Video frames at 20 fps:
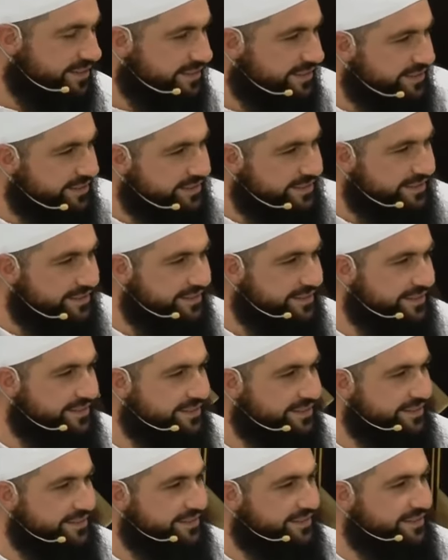
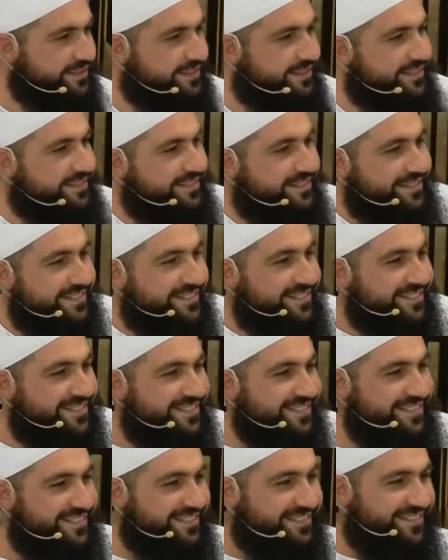
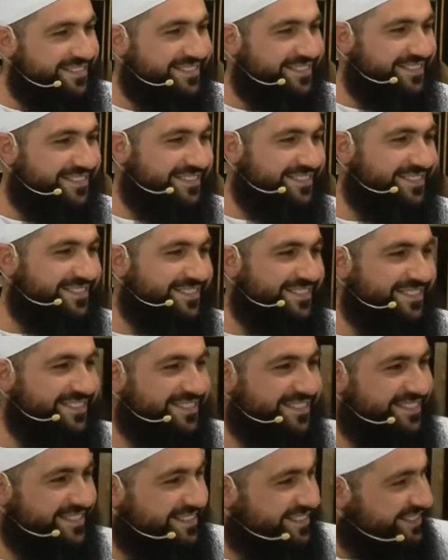
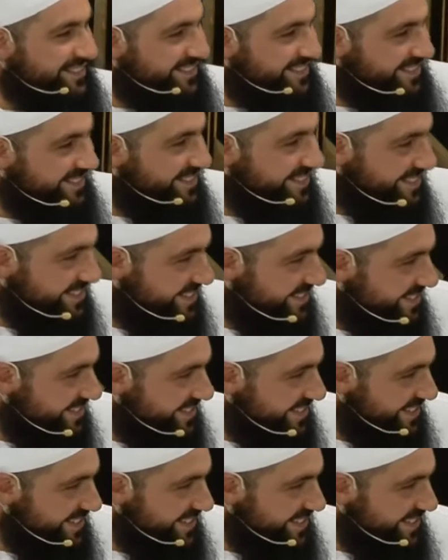(silence)